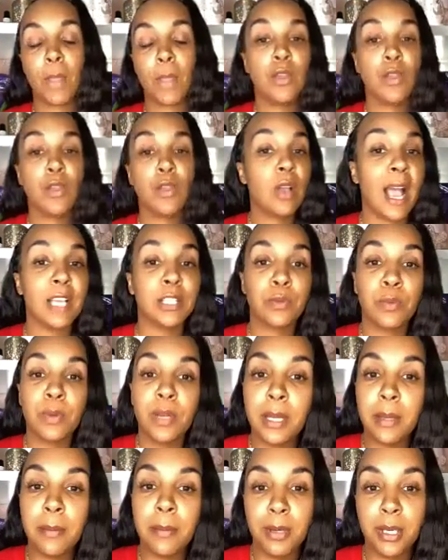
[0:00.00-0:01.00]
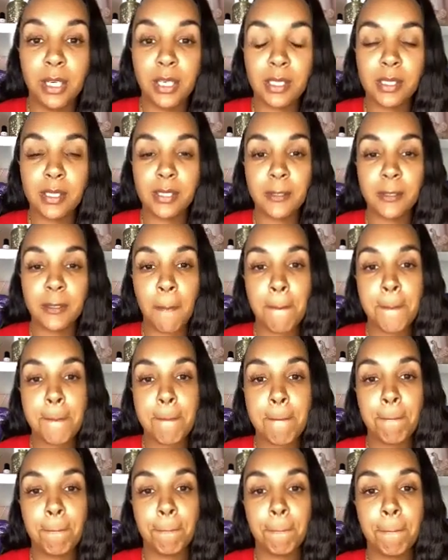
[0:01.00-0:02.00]
You guys reading books,
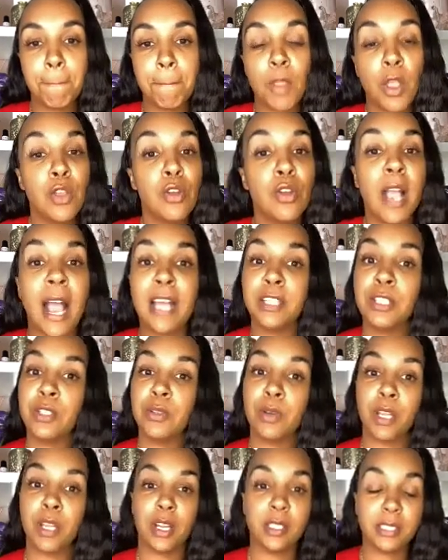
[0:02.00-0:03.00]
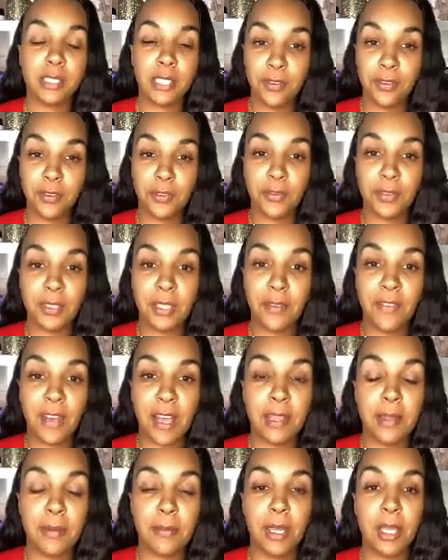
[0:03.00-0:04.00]
you guys doing your
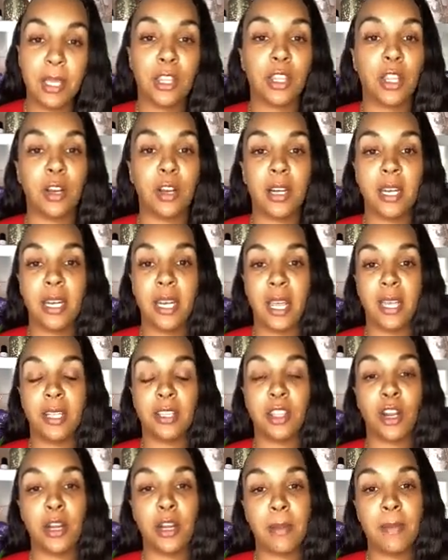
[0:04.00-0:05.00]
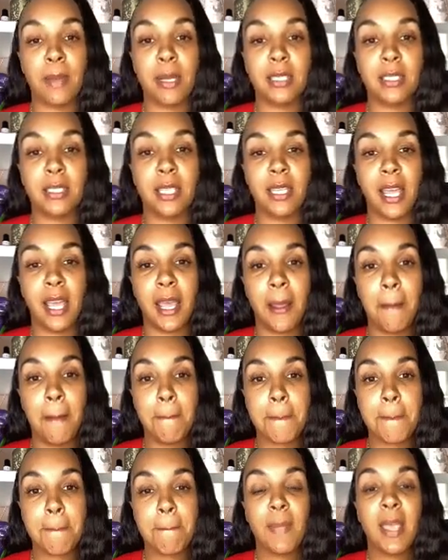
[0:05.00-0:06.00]
self-development 30 minutes a day.
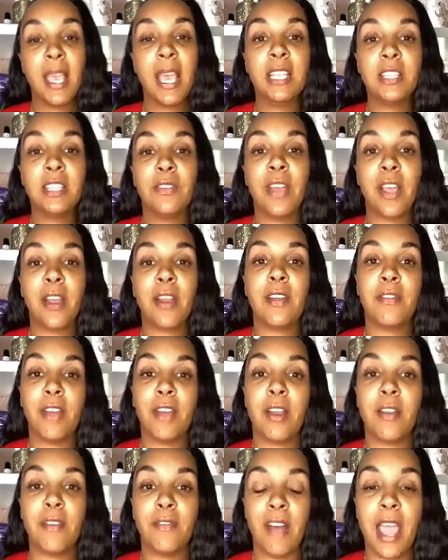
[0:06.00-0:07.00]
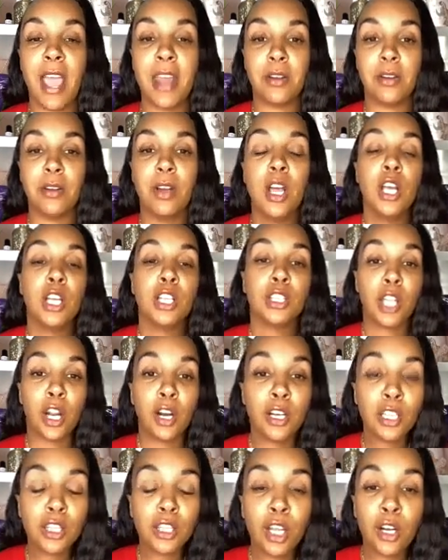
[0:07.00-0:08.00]
It's very, very vital.
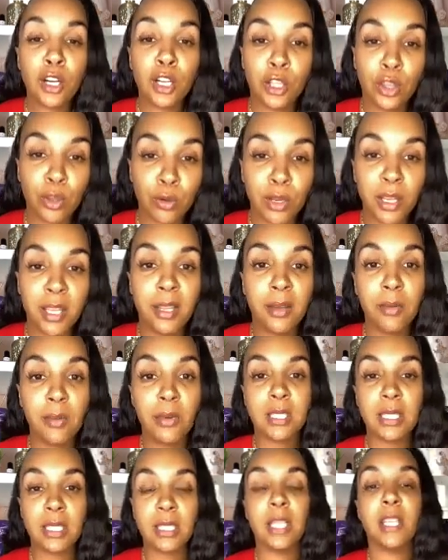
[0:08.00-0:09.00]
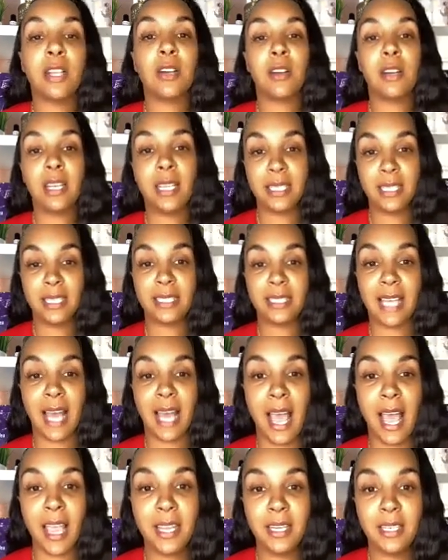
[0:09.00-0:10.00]
3033 was literally
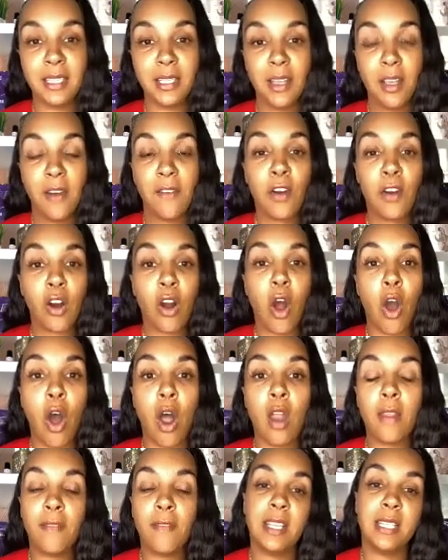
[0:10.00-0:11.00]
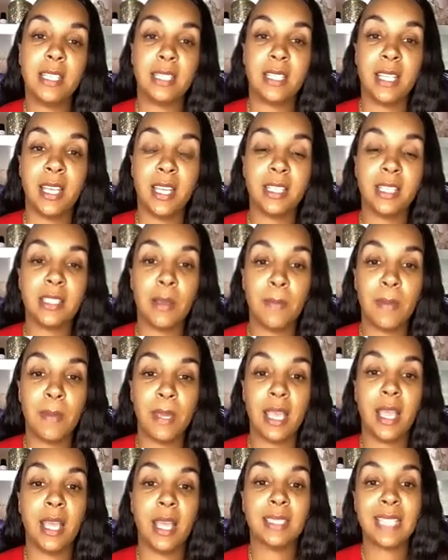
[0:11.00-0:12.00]
designed for all of these things to
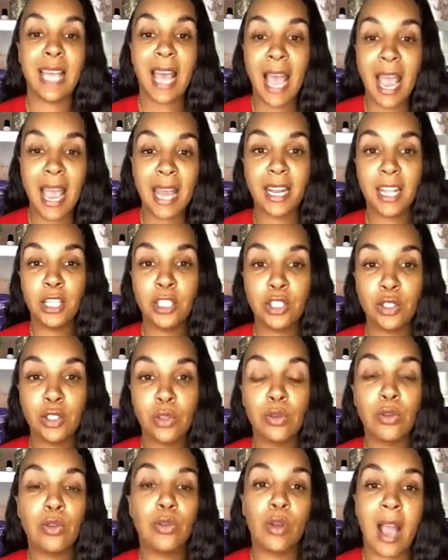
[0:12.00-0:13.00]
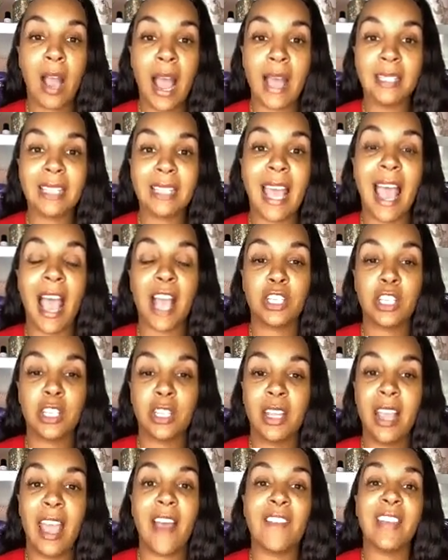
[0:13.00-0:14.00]
be tied into you guys
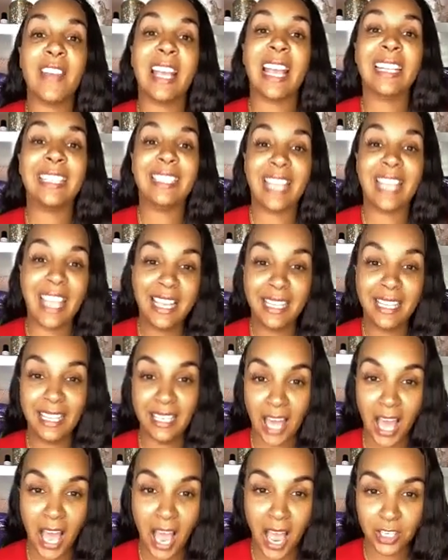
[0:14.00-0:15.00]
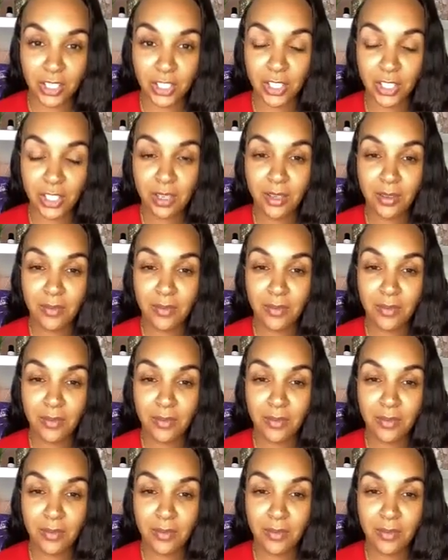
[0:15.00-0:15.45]
actually having a daily launch.